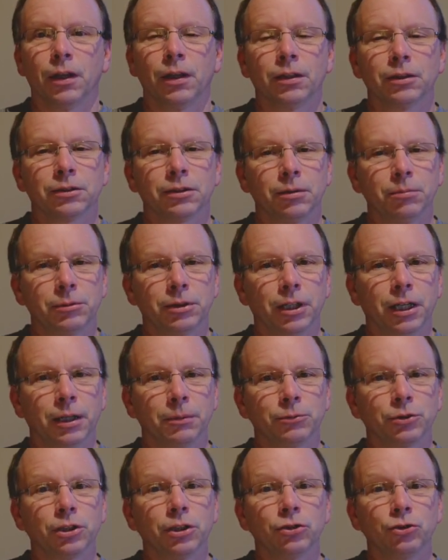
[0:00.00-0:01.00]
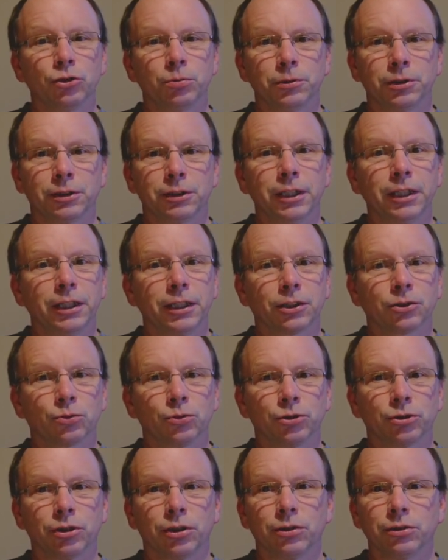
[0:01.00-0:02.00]
Sometimes those mistakes
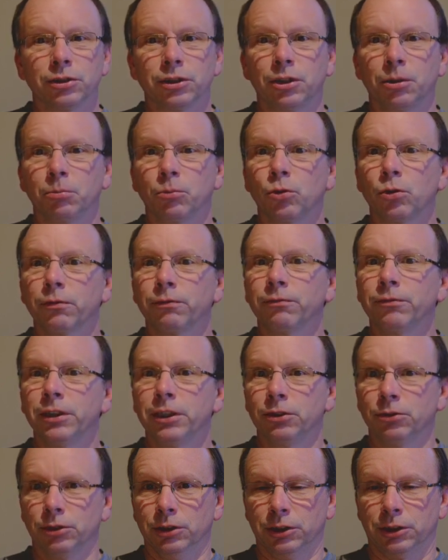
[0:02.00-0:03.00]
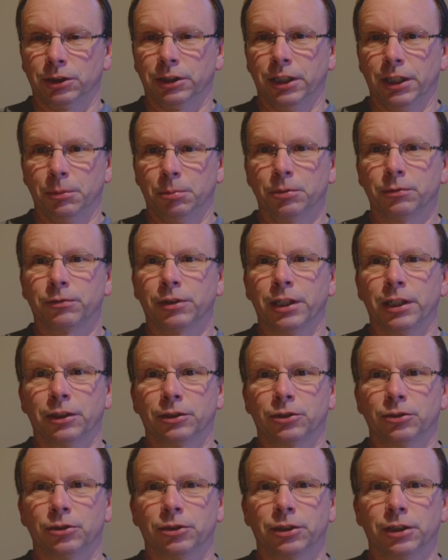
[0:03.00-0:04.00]
result in a more vigorous type of
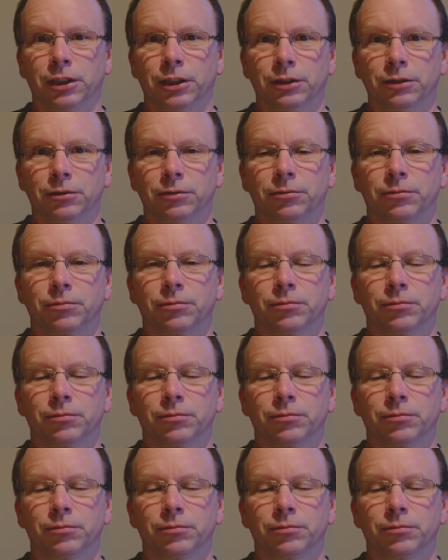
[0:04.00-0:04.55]
cancer cell.